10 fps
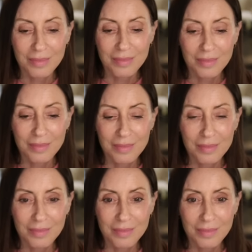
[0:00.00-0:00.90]

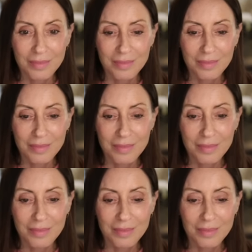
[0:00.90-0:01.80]

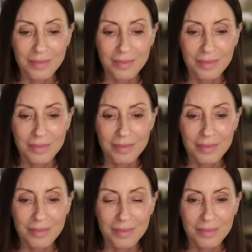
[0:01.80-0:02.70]

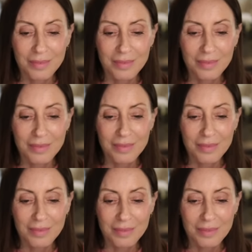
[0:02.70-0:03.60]

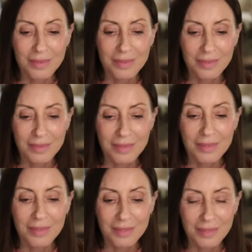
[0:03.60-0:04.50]

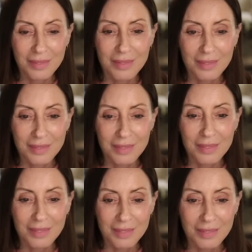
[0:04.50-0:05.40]

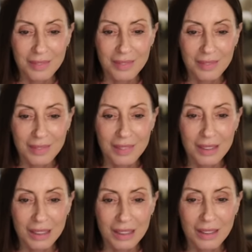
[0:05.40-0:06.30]

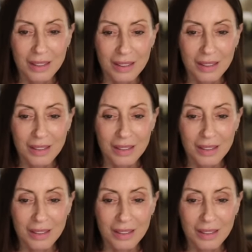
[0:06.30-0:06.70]
(not speaking)